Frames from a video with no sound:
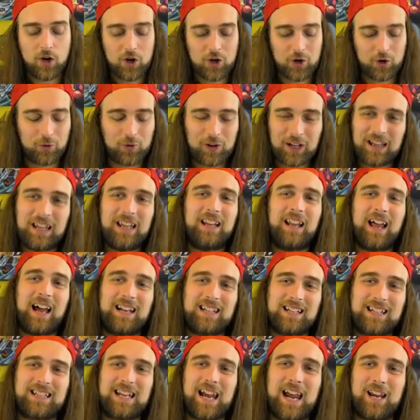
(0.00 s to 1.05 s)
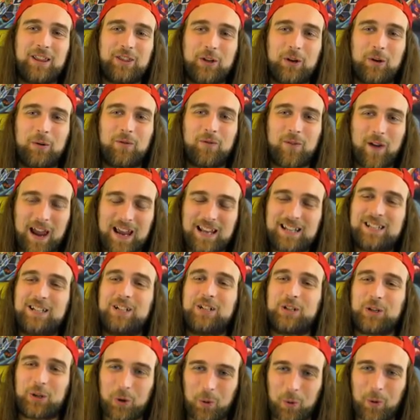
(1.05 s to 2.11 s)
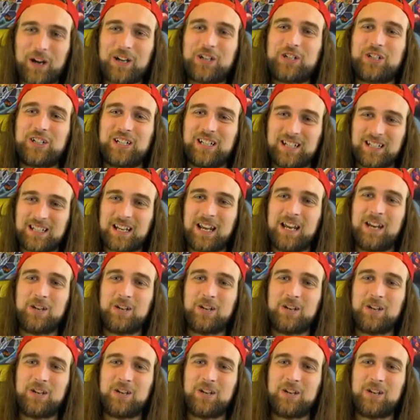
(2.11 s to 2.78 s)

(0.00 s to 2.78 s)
You really like to take their face and Dekoichis